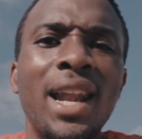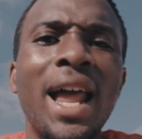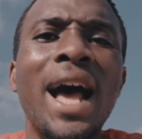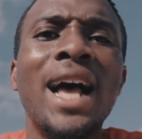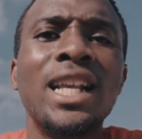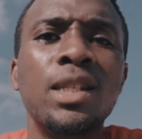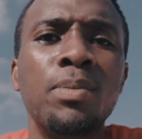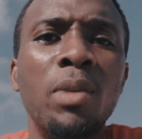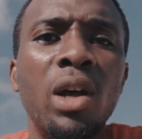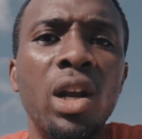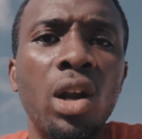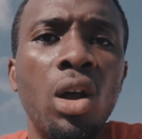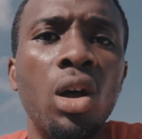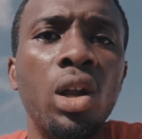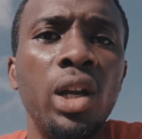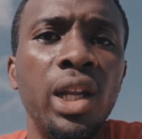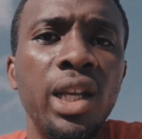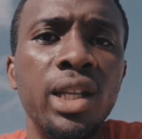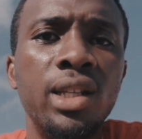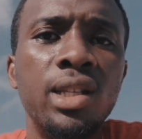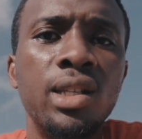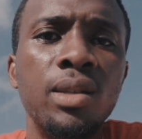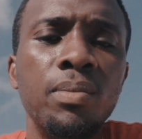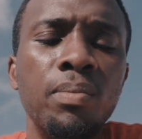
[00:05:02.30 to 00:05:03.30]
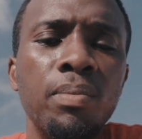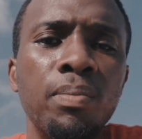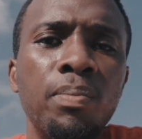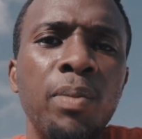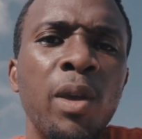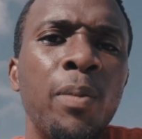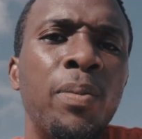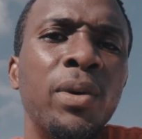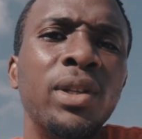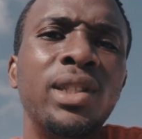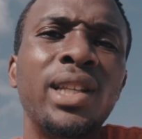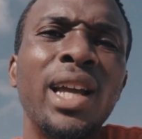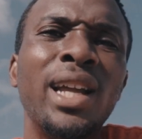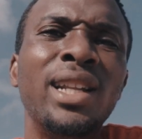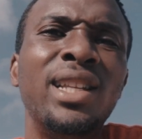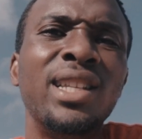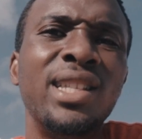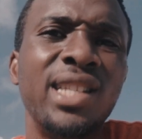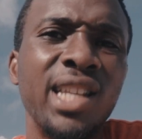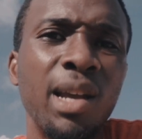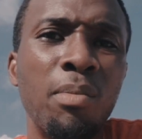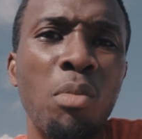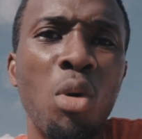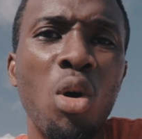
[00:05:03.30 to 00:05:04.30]
Last but not least, people tend
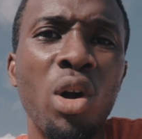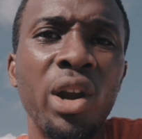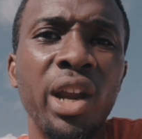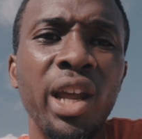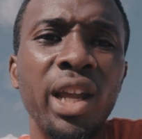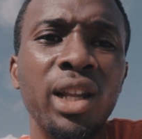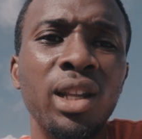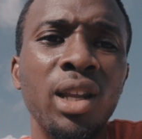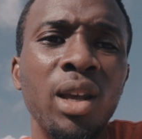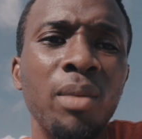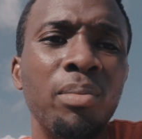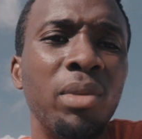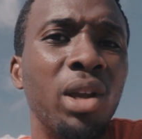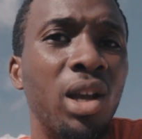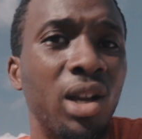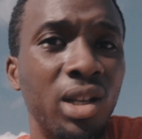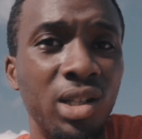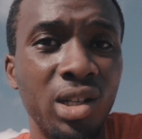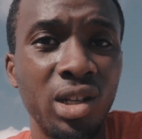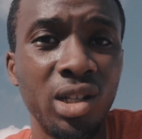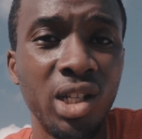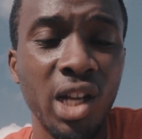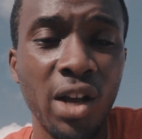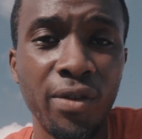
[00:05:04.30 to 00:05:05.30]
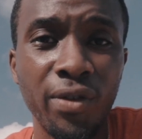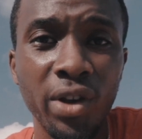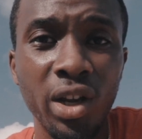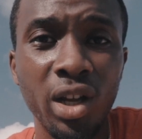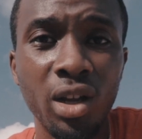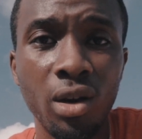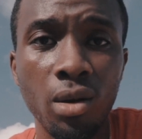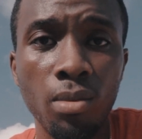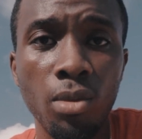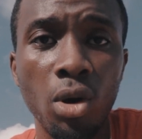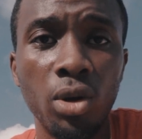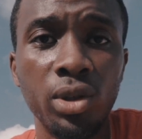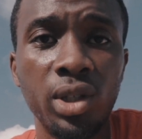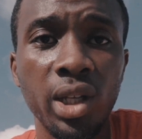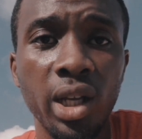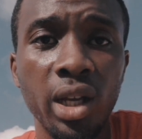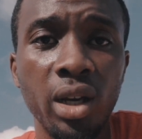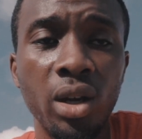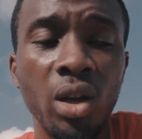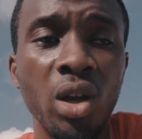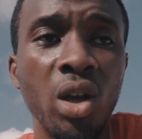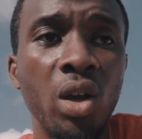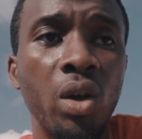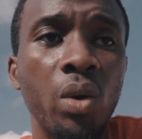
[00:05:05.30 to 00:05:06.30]
to say morning because there's nothing good about
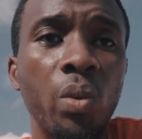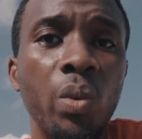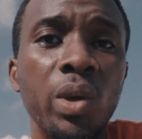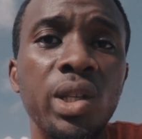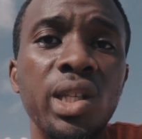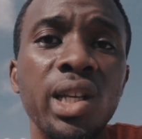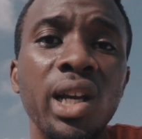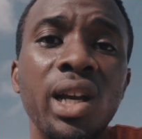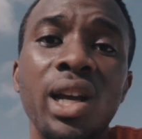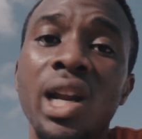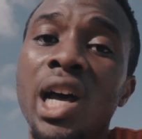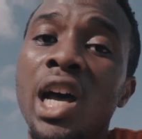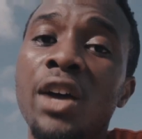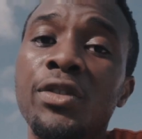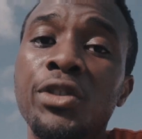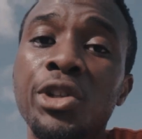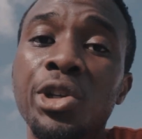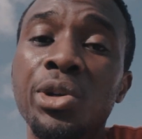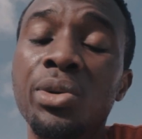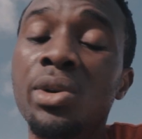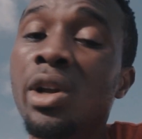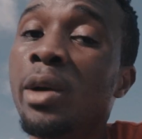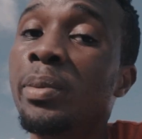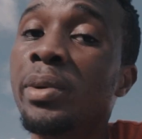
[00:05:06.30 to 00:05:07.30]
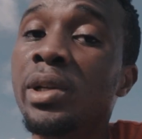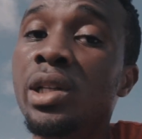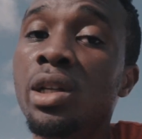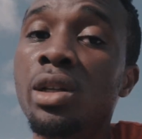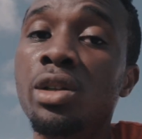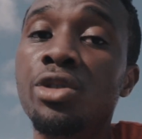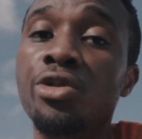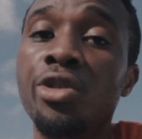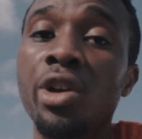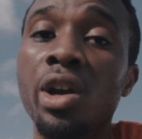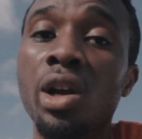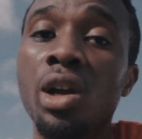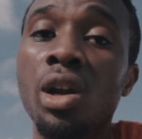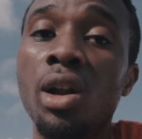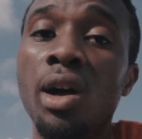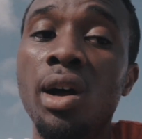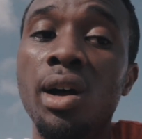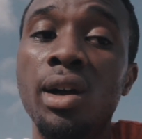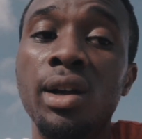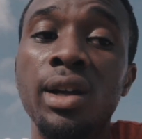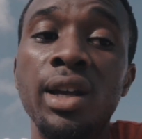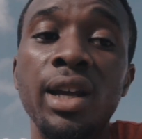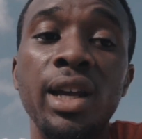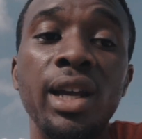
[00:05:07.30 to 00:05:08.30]
it. We say good afternoon up until 3
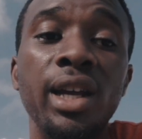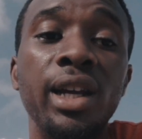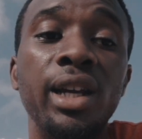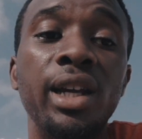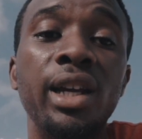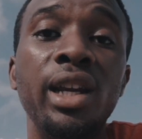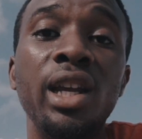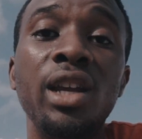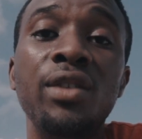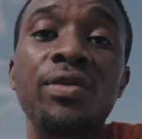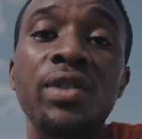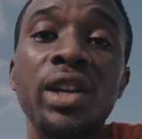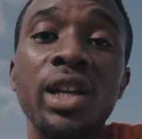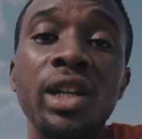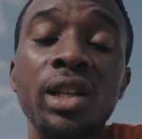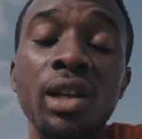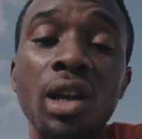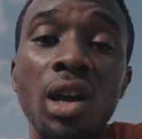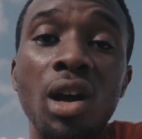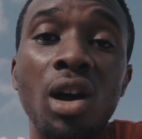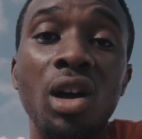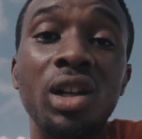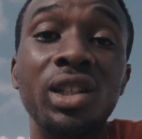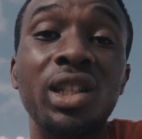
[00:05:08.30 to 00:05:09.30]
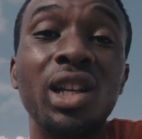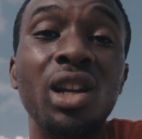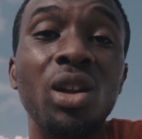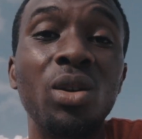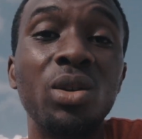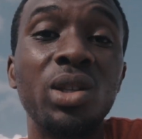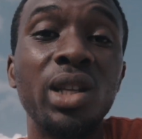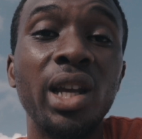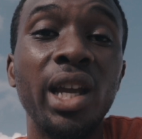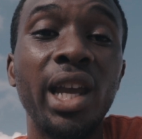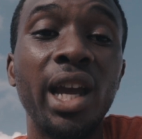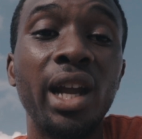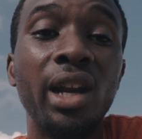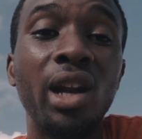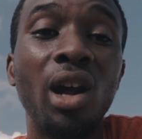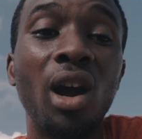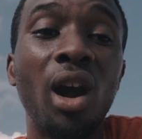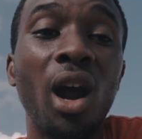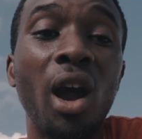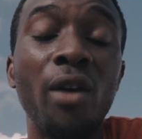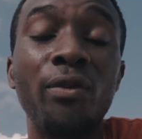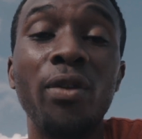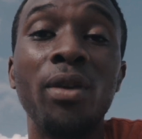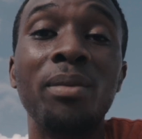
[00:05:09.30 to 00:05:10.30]
o'clock, good evening until outside get
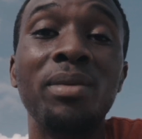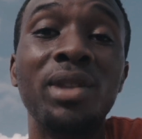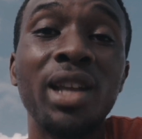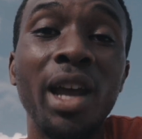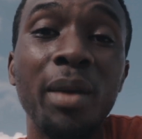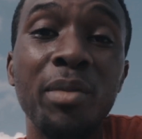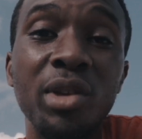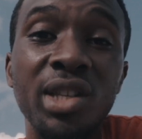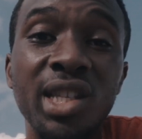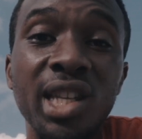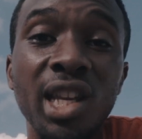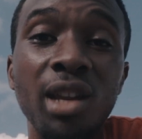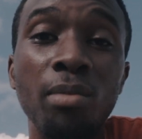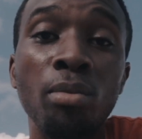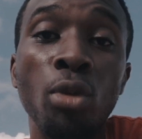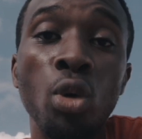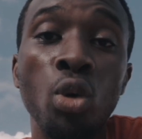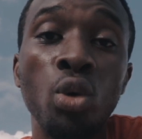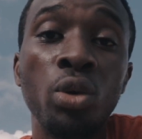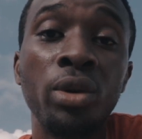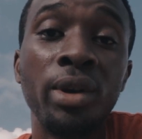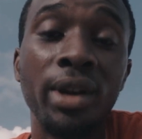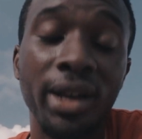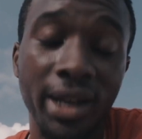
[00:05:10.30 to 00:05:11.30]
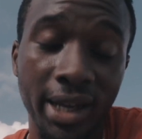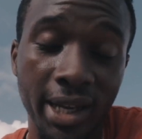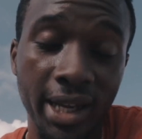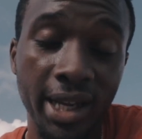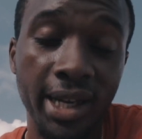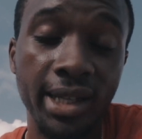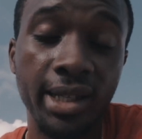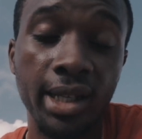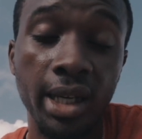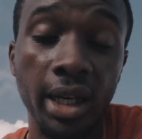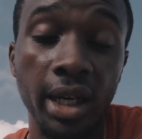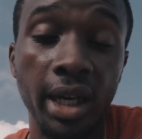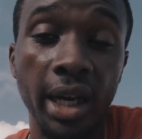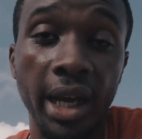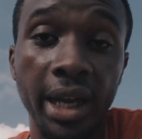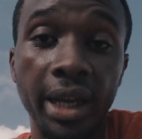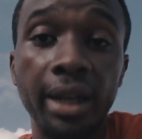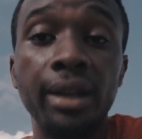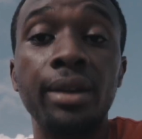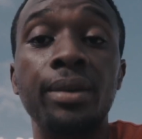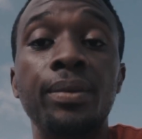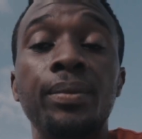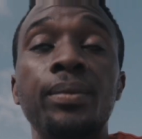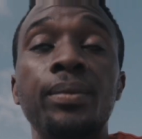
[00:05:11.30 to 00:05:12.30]
dark, and from the time you see the moon, it is good night.